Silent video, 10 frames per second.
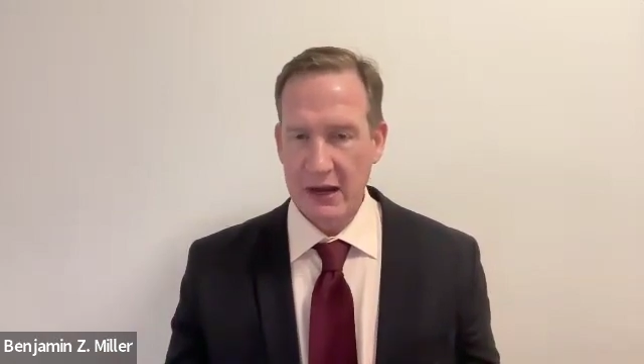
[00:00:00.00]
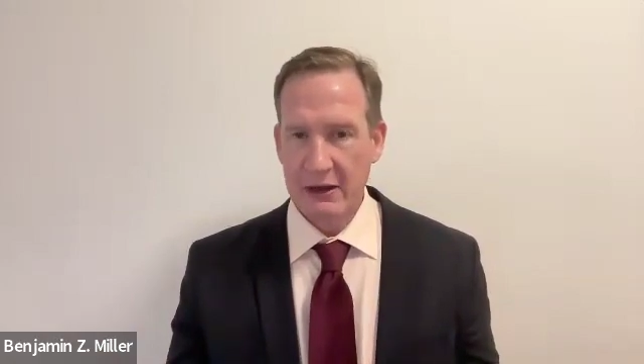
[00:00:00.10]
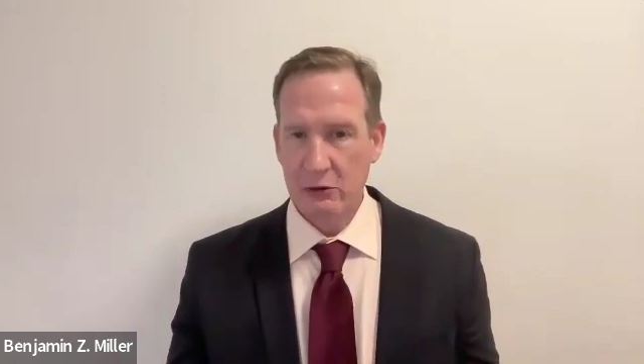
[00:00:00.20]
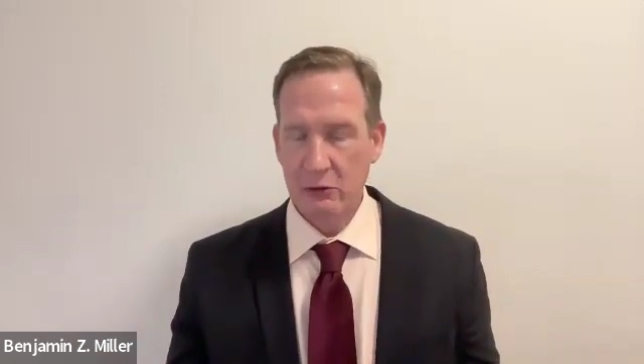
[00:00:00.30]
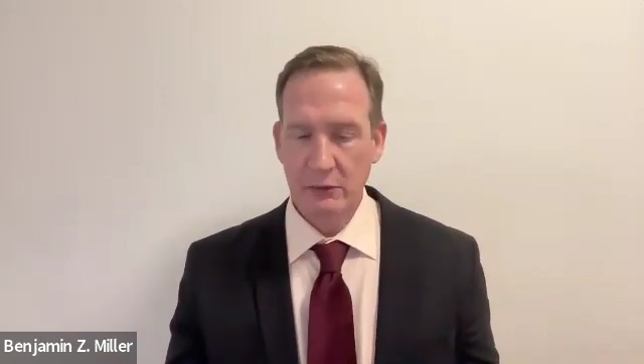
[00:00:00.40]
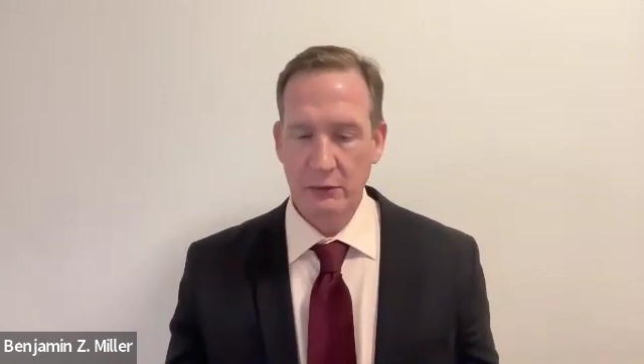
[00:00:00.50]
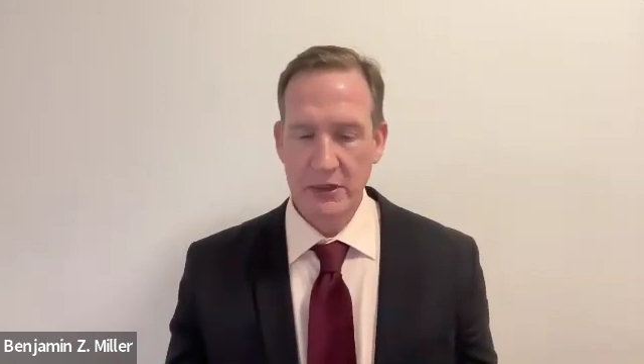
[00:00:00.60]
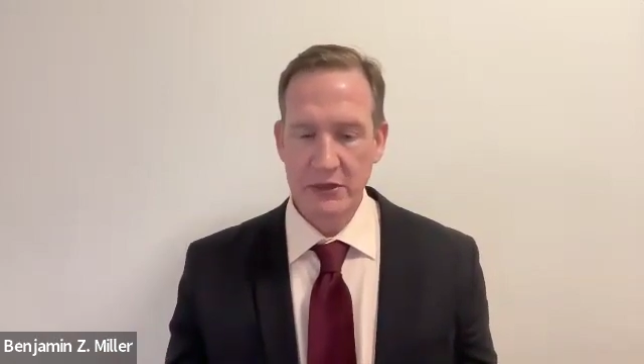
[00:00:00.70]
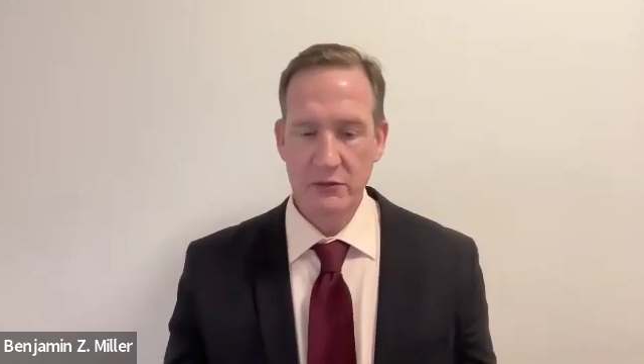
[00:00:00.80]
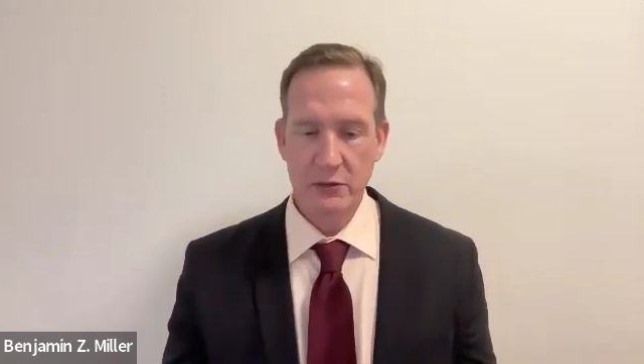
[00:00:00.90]
adequate
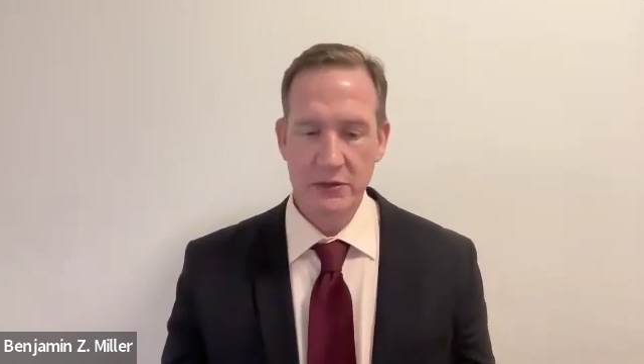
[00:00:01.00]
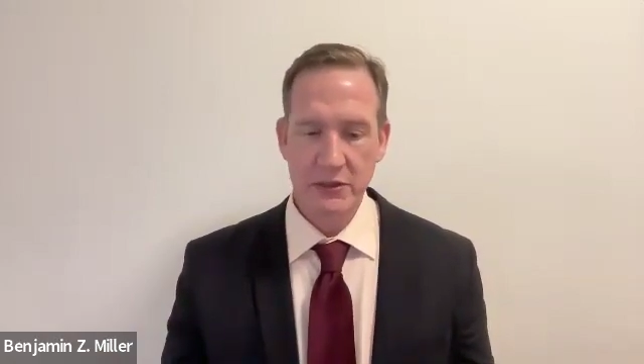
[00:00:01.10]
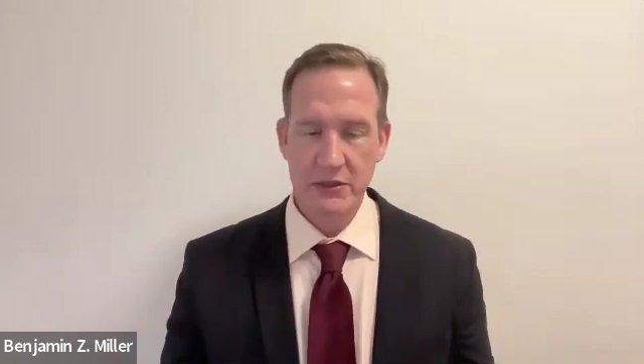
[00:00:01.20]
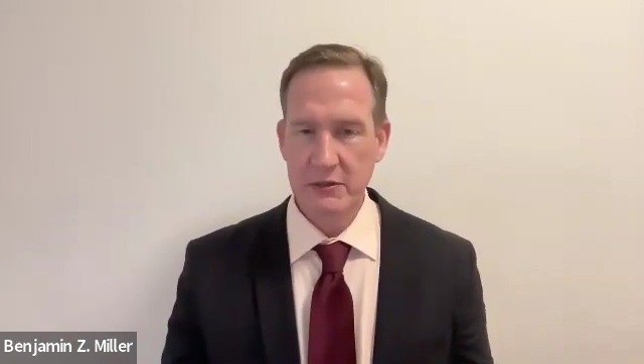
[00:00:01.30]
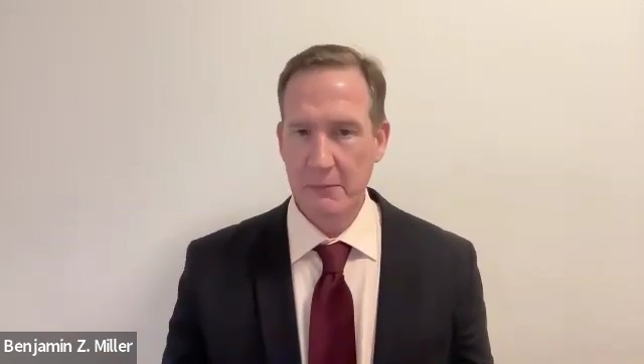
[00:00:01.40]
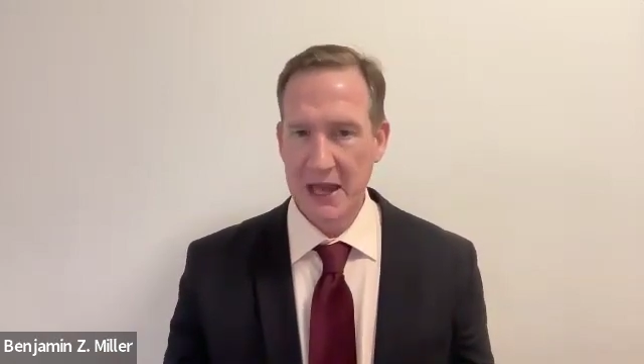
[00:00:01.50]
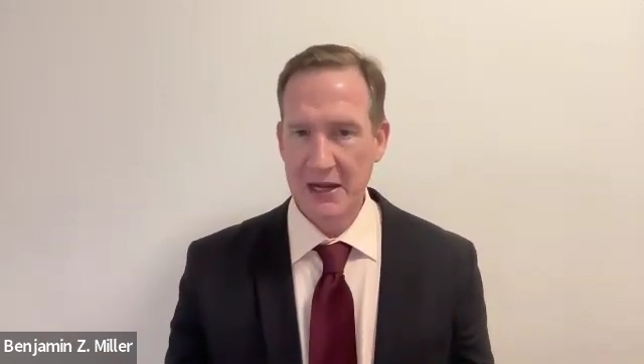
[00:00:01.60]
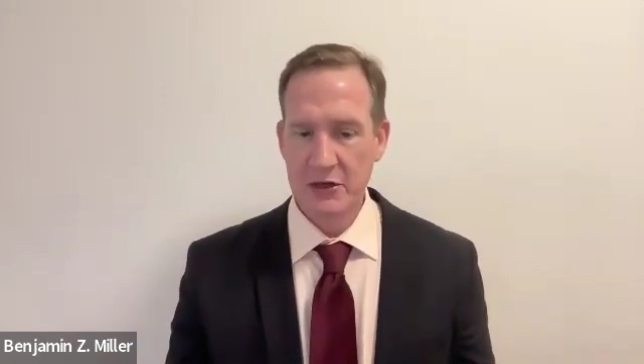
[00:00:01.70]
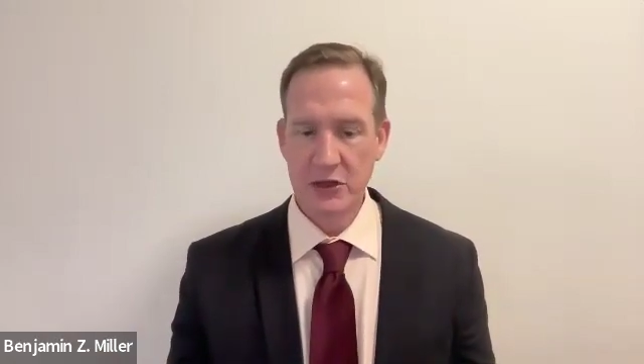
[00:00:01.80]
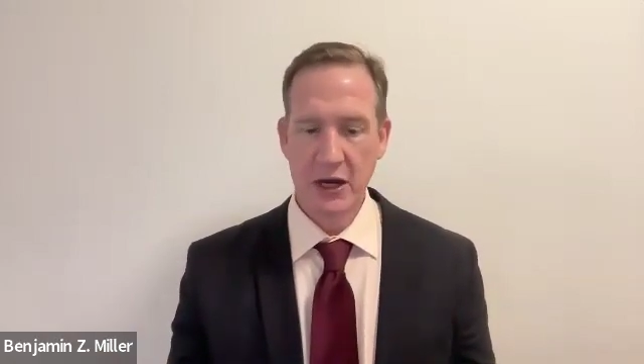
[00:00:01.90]
resources to
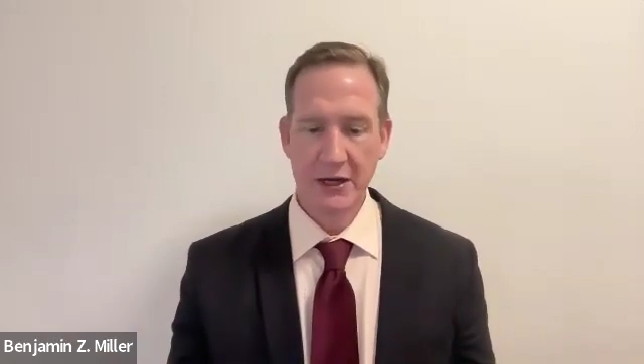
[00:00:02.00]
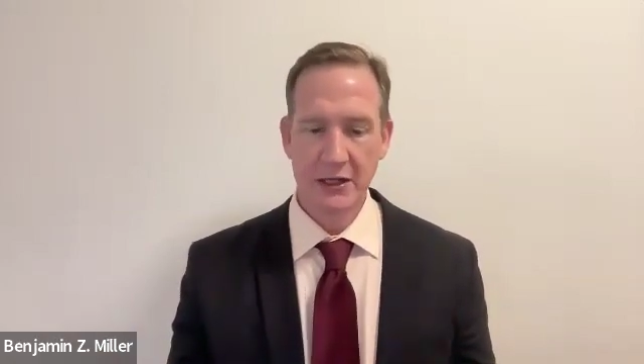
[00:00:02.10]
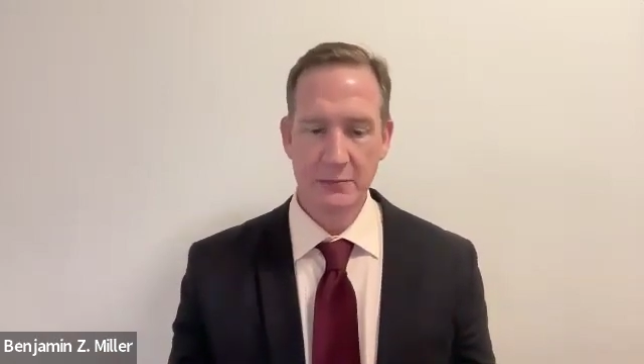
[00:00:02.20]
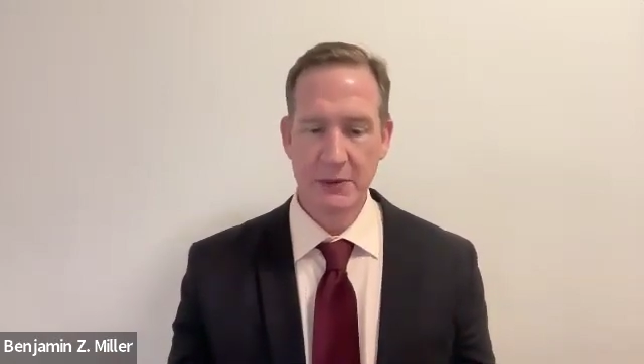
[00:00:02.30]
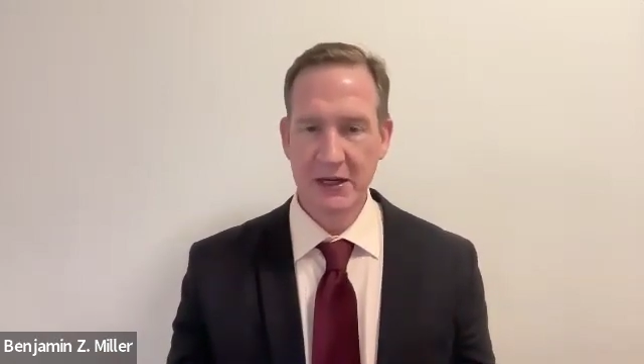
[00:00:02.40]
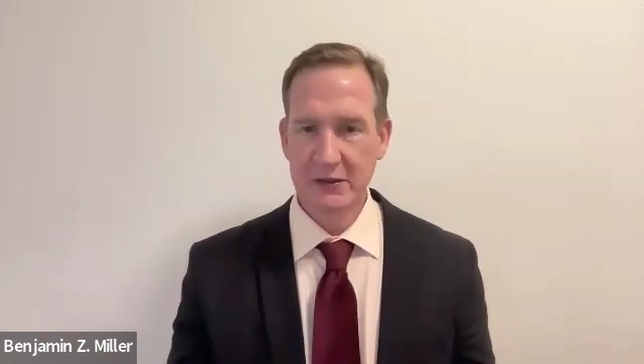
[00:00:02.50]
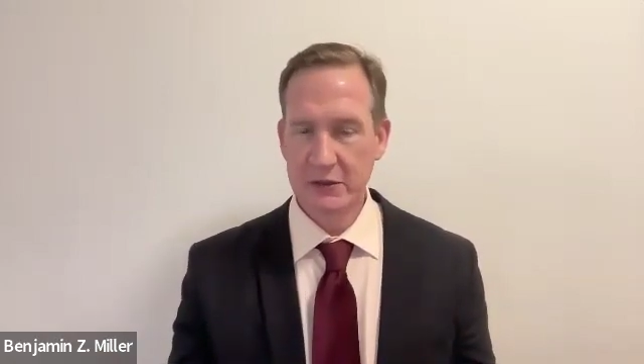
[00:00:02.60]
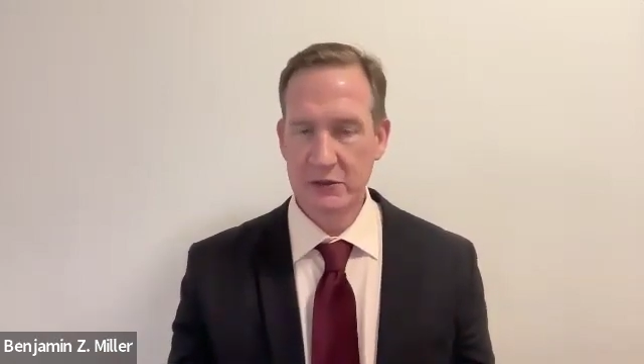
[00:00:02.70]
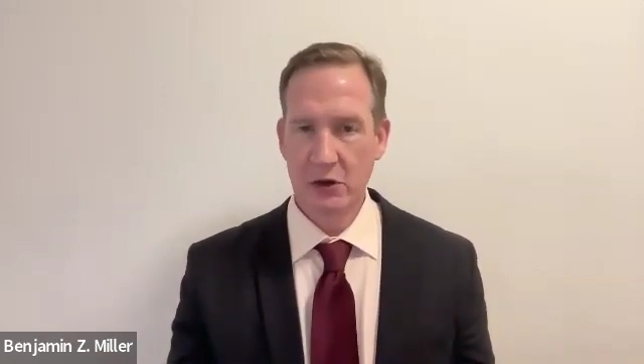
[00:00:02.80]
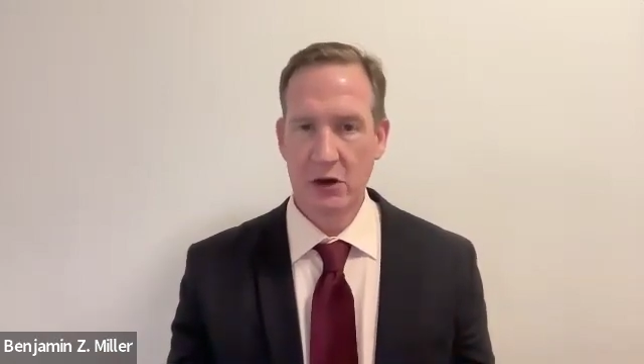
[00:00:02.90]
manage
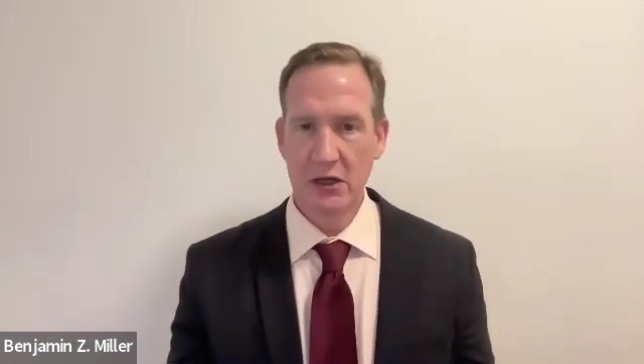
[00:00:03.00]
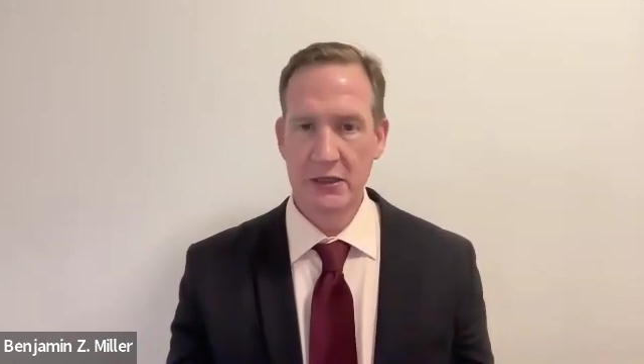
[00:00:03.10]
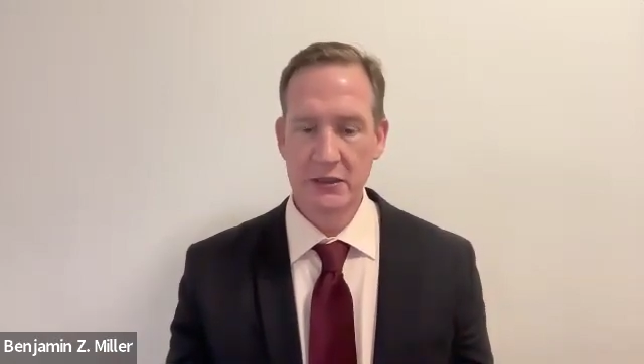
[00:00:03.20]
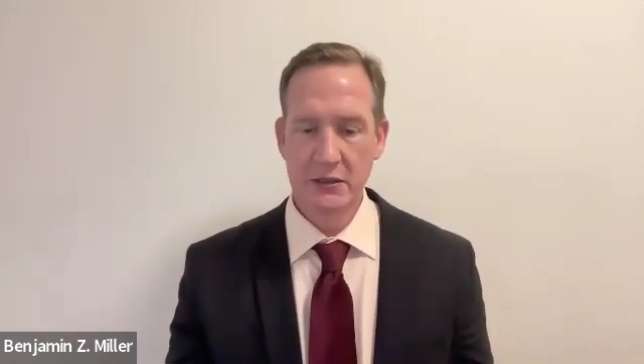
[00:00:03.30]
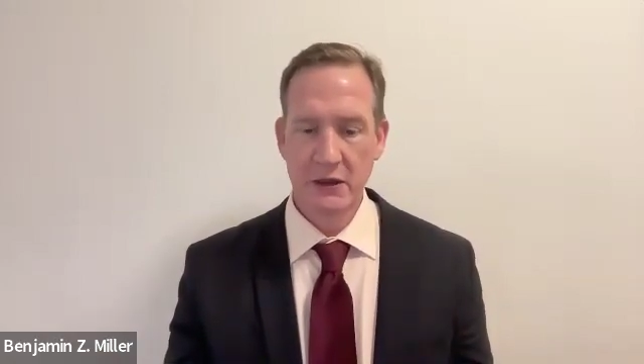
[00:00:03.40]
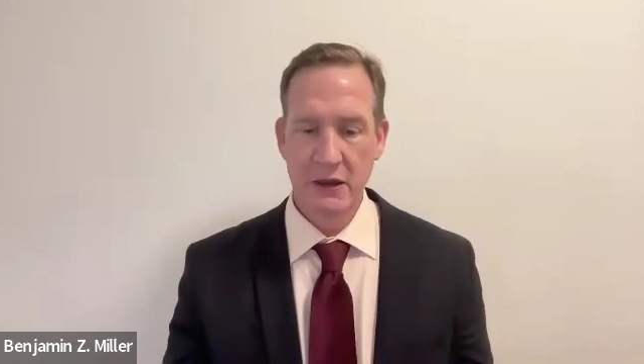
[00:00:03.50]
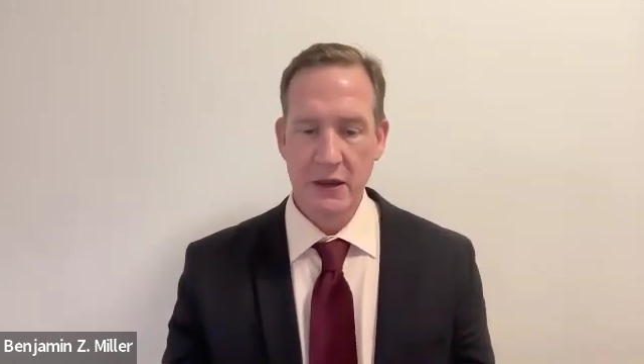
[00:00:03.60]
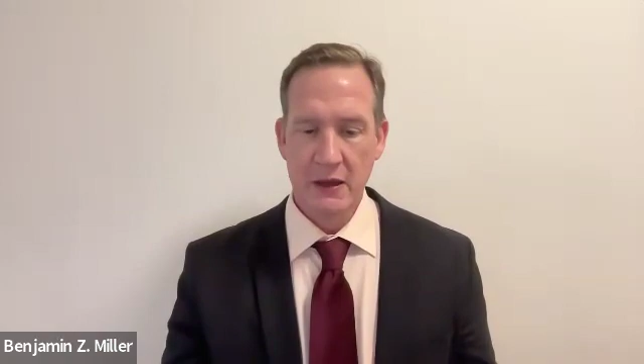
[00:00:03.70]
unexpected costs,